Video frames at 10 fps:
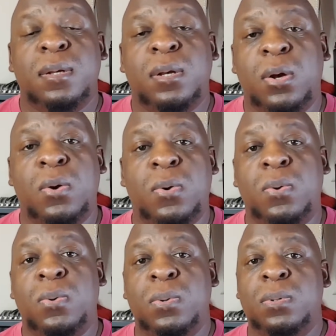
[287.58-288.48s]

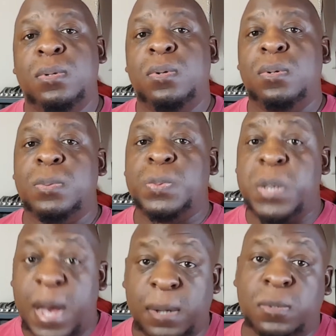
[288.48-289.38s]
go
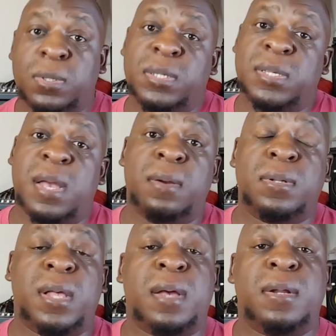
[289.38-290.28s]
follow the
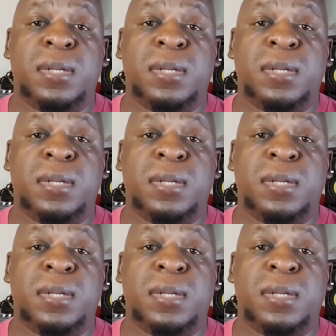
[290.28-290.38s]
SoundCloud.